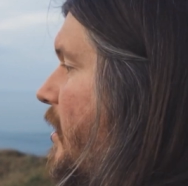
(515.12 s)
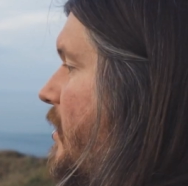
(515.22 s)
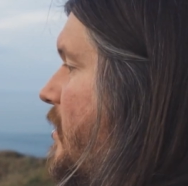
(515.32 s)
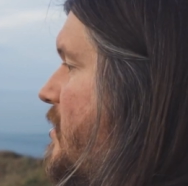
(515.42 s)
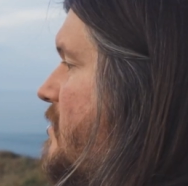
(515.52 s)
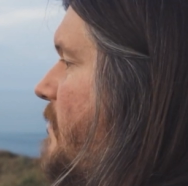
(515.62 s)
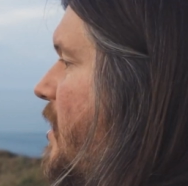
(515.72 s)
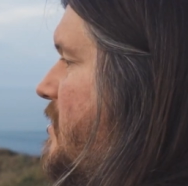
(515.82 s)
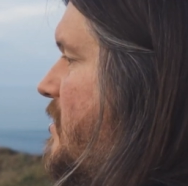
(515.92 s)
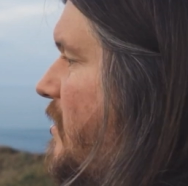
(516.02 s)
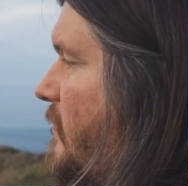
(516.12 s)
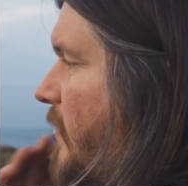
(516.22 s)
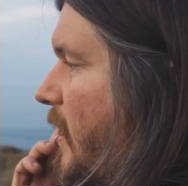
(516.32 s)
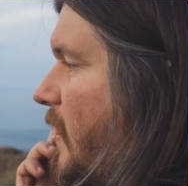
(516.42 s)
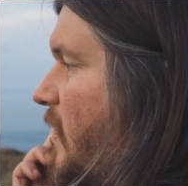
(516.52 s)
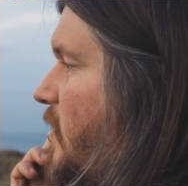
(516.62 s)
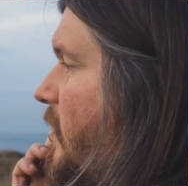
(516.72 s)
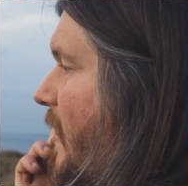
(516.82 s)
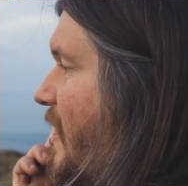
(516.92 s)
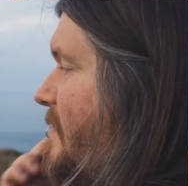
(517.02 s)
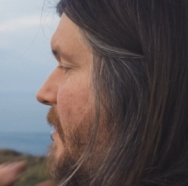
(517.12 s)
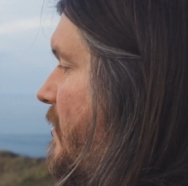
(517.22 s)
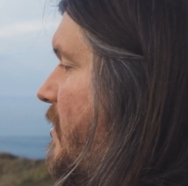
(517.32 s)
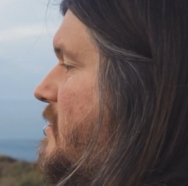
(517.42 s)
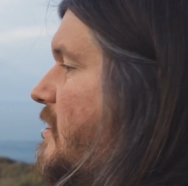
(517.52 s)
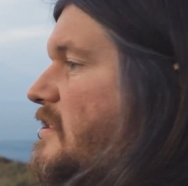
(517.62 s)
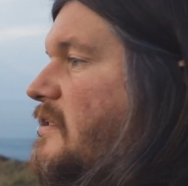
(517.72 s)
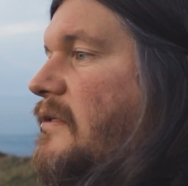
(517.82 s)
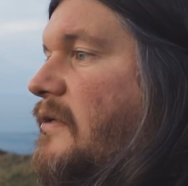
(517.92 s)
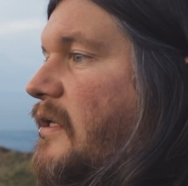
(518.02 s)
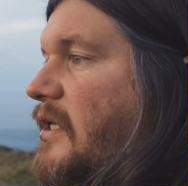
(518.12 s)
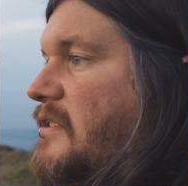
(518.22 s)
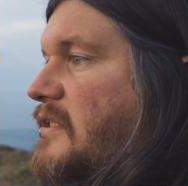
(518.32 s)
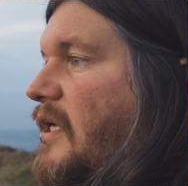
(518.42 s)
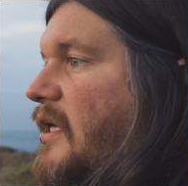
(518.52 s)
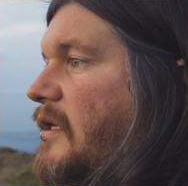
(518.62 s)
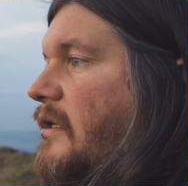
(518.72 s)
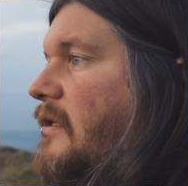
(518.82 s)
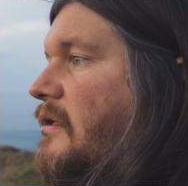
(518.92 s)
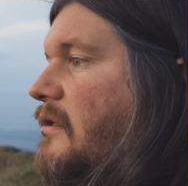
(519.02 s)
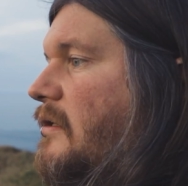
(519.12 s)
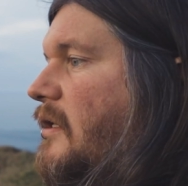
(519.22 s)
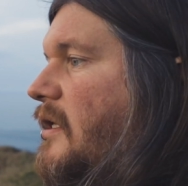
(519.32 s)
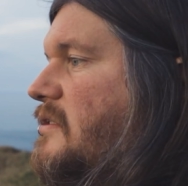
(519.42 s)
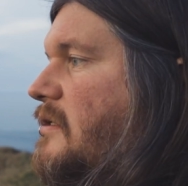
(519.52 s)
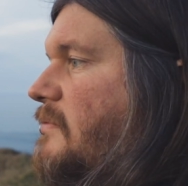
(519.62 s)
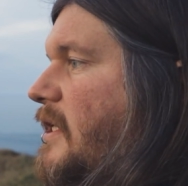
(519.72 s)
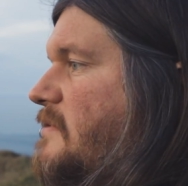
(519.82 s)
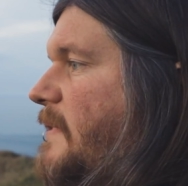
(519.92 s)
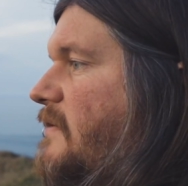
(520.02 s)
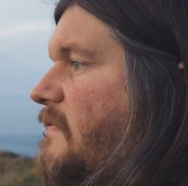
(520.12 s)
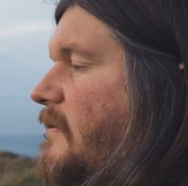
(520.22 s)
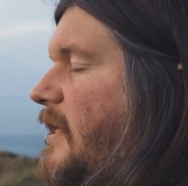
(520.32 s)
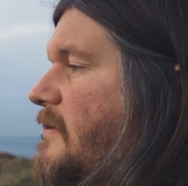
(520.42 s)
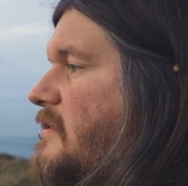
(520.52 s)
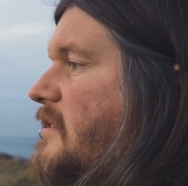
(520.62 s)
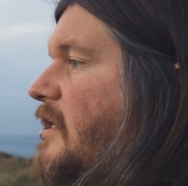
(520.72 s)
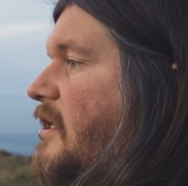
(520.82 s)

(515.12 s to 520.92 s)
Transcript: And you just immerse yourself in it and enjoy the experiences. It's you know, it's a good way to spend a few hours.